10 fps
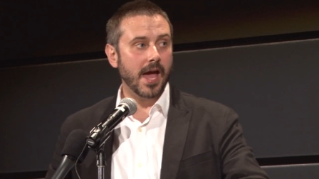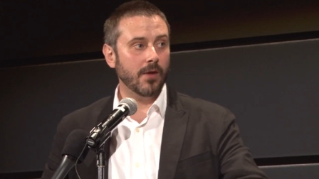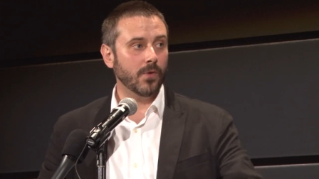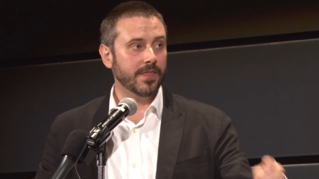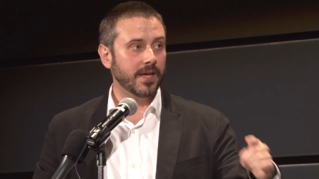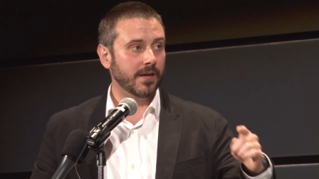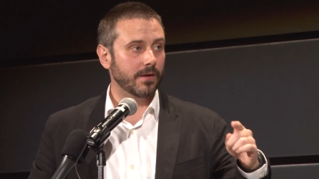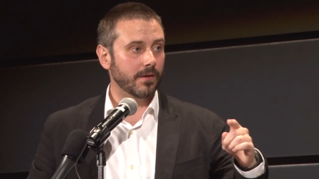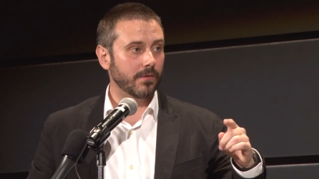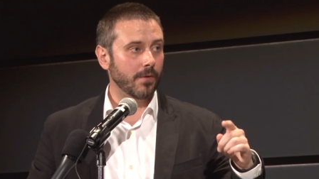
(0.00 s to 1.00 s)
And when
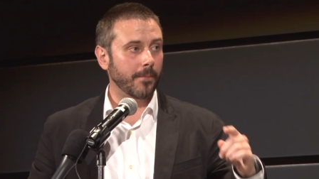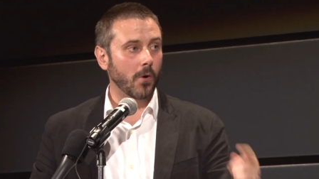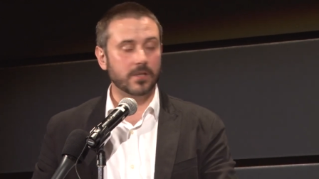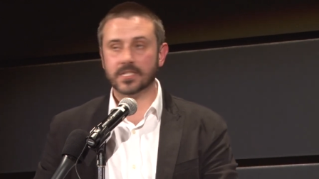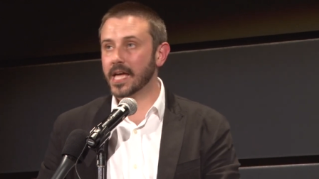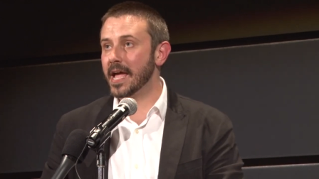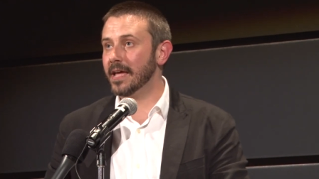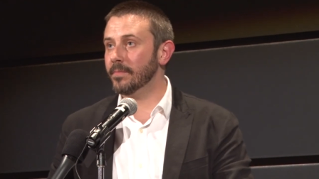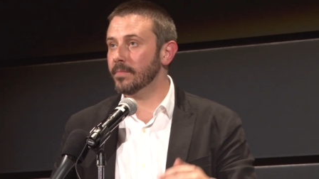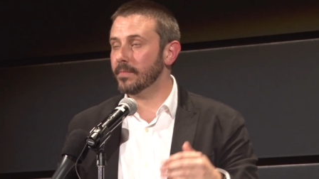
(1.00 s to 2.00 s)
the reports
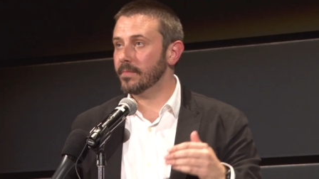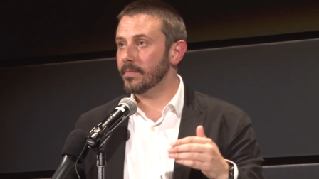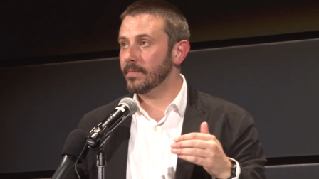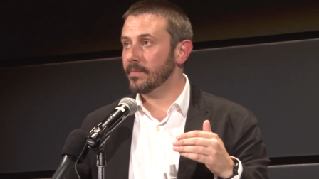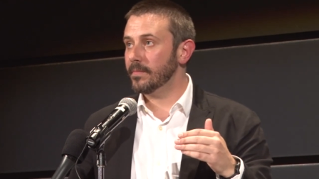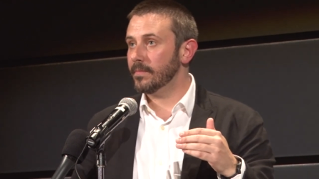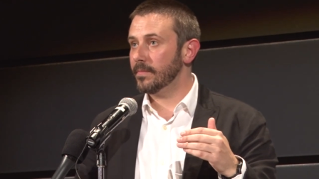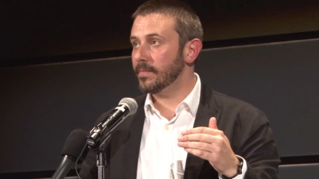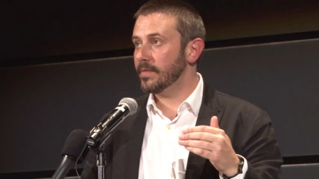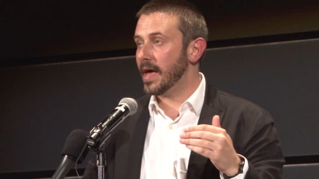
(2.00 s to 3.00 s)
came
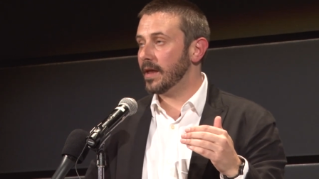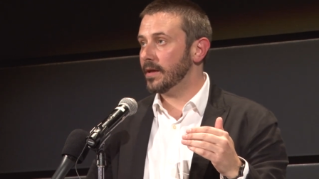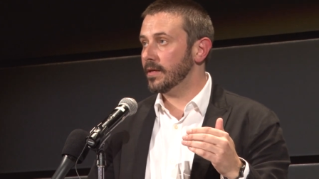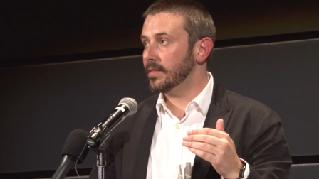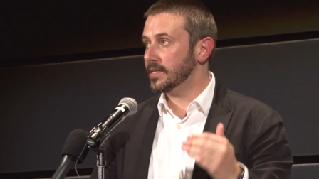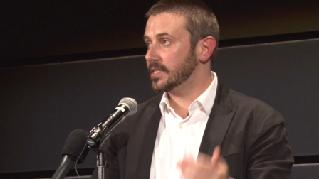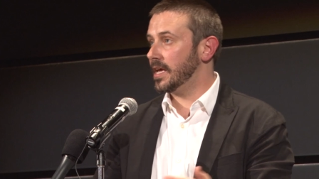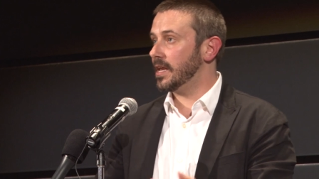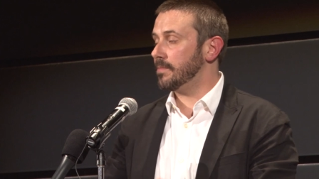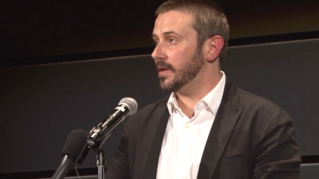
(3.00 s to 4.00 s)
that this
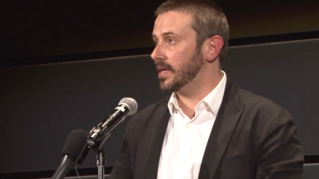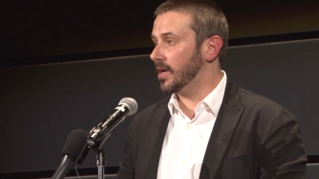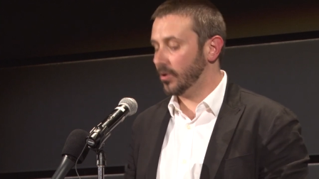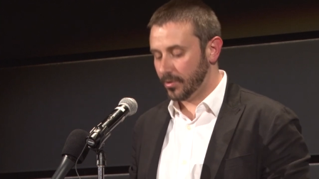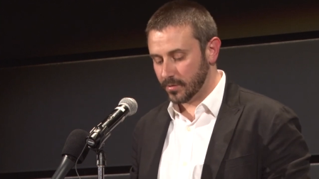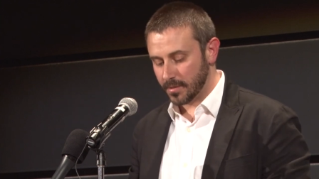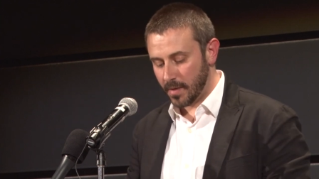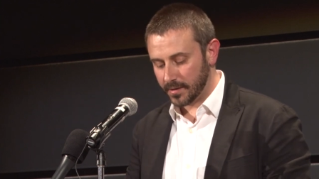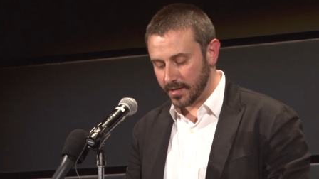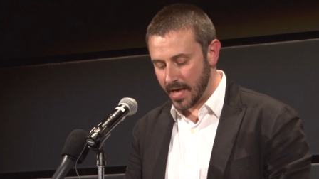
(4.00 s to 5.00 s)
kid had been killed and was
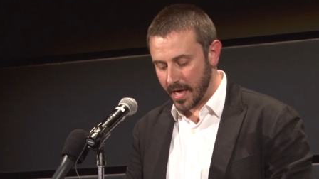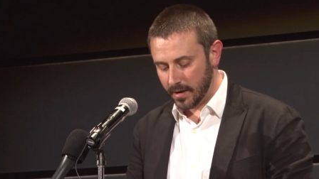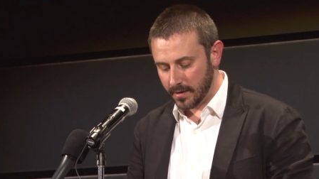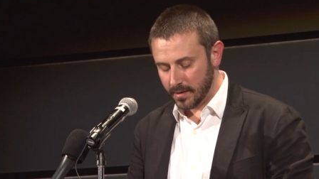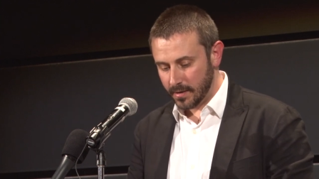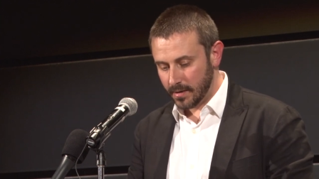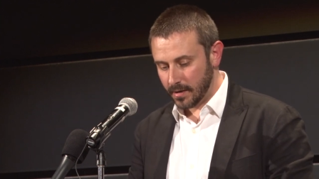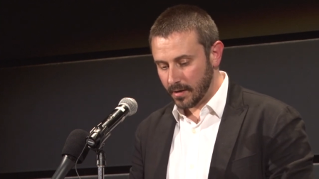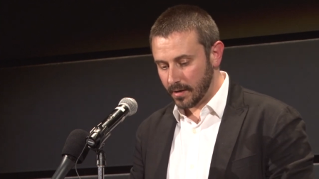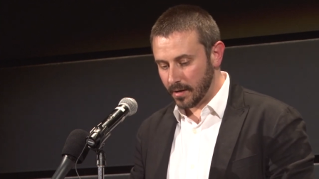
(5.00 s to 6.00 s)
among the dead,
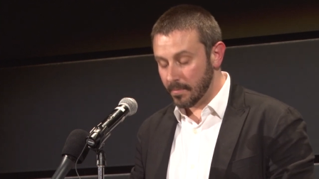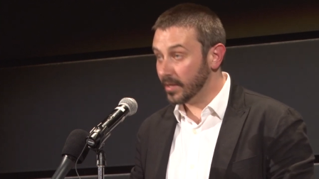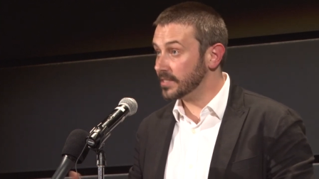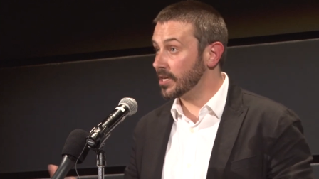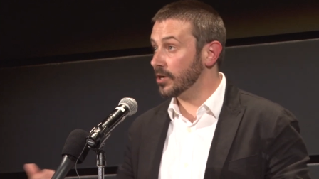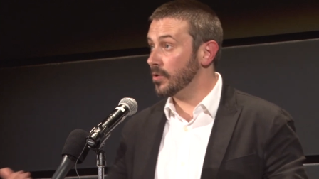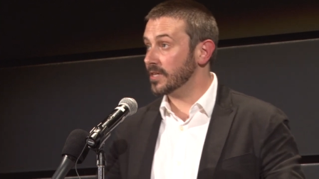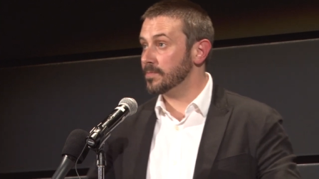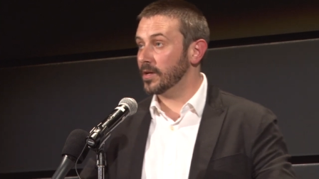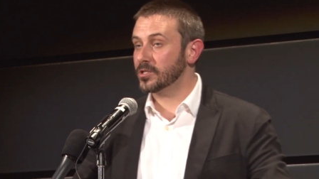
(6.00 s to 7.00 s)
a military,
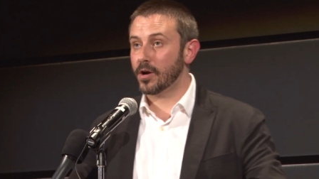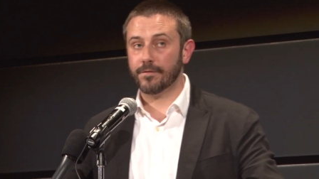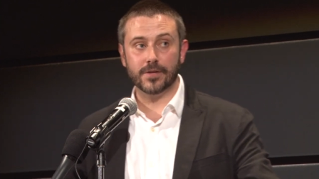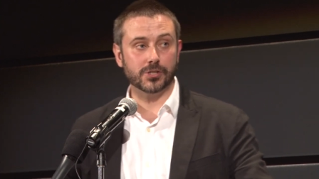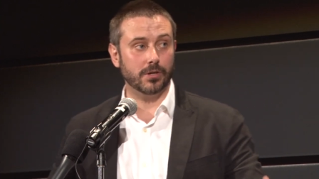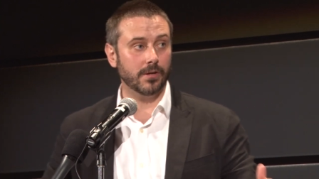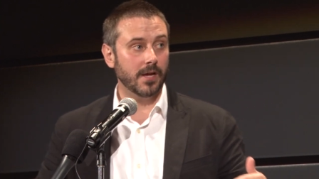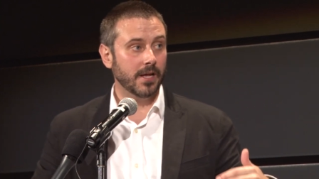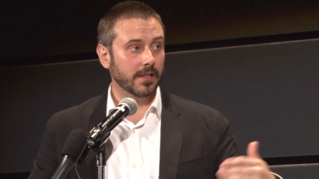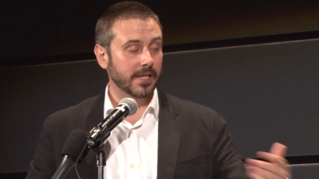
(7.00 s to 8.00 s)
US military
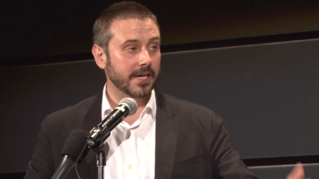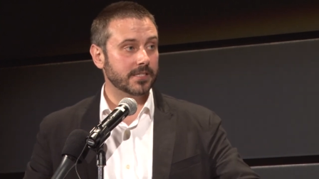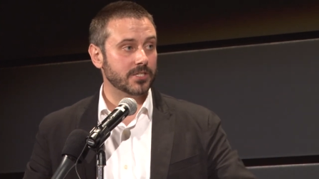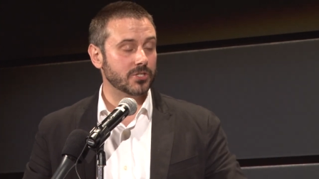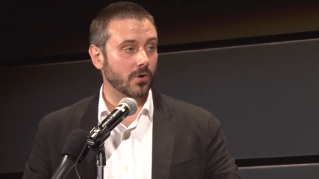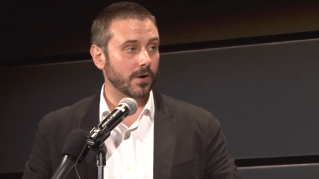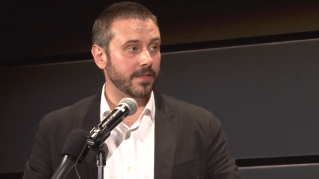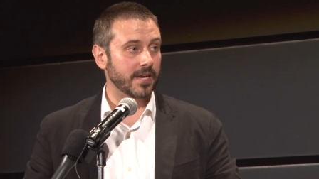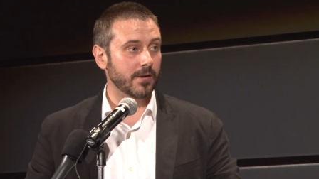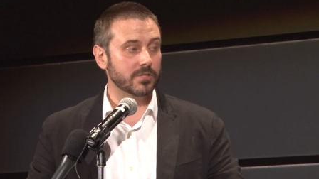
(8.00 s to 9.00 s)
official leaked a
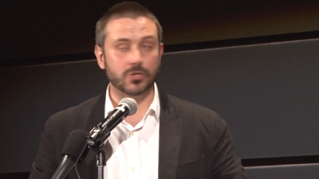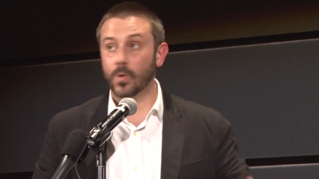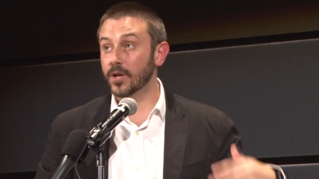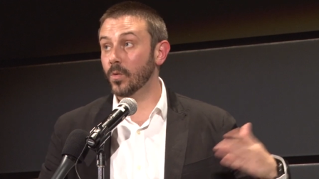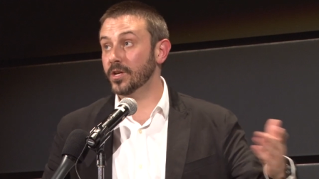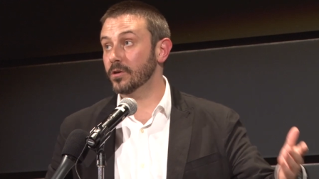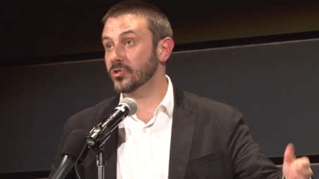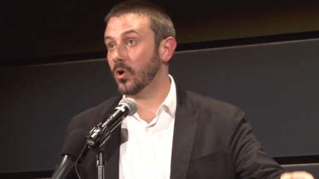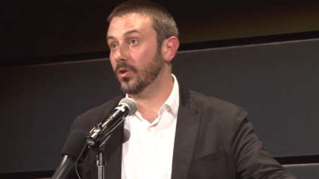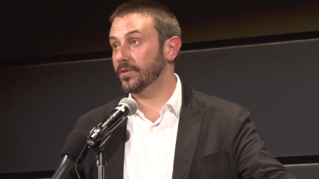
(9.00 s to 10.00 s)
story that he was 21
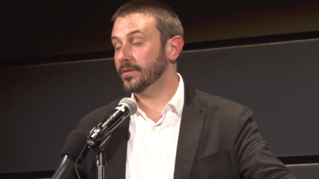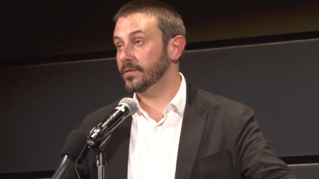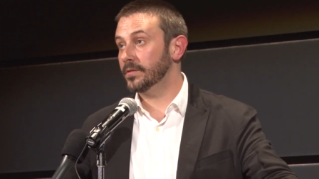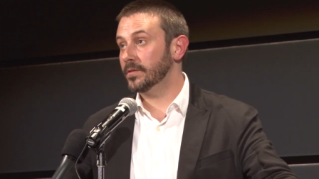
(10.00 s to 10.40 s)
years old.